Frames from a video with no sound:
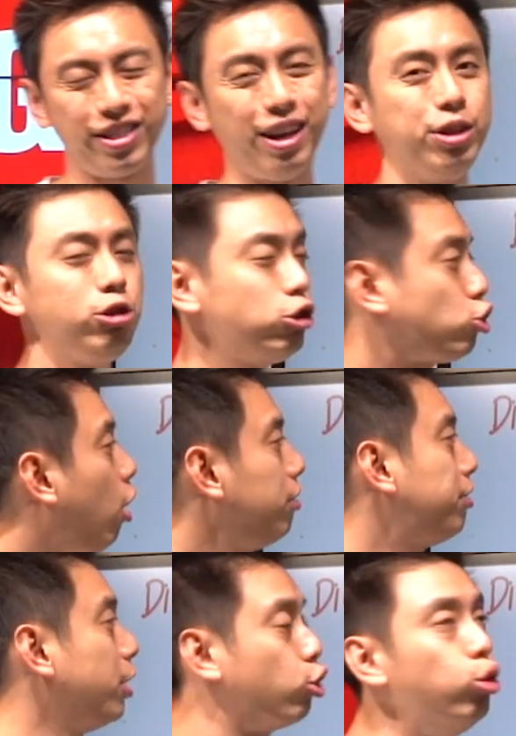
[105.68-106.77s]
Now this was
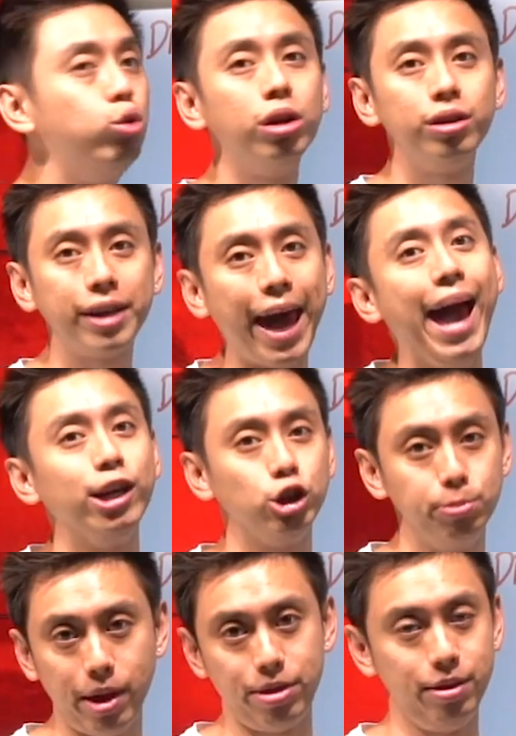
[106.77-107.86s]
called the Google Cash
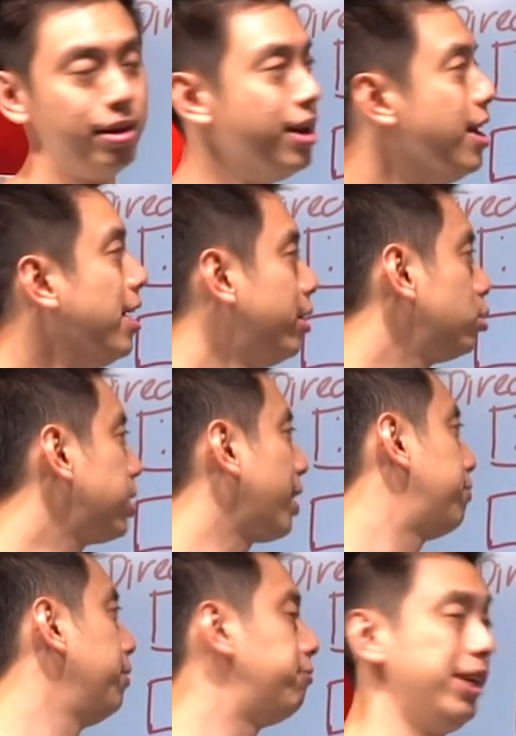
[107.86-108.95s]
method. This was like
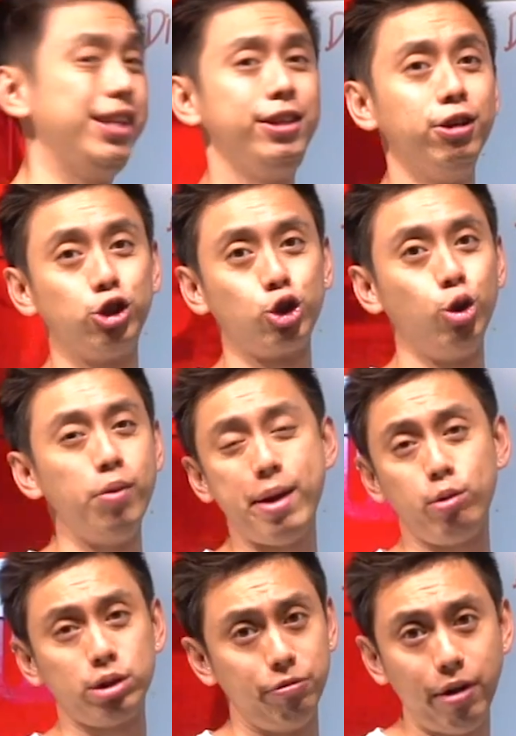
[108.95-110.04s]
15 years ago and
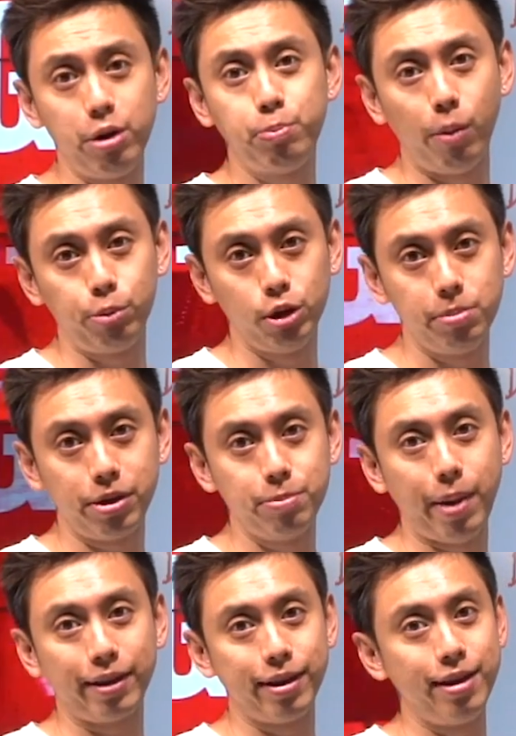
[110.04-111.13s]
was a very popular method
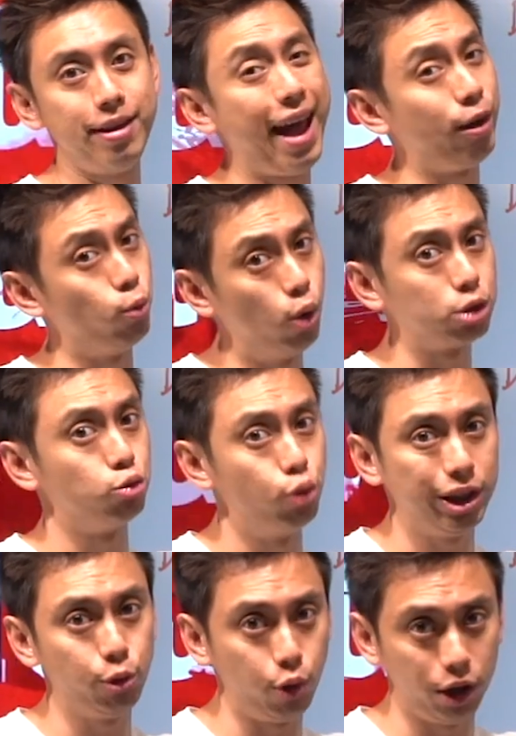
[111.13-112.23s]
back then, and it worked
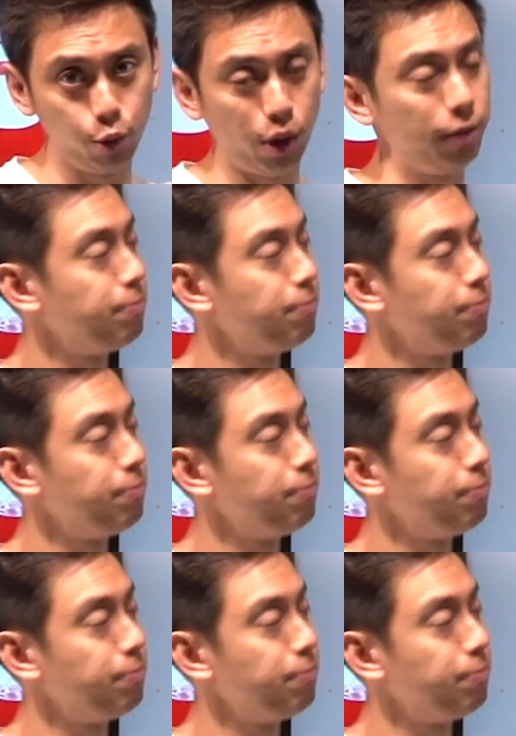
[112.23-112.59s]
really, really well.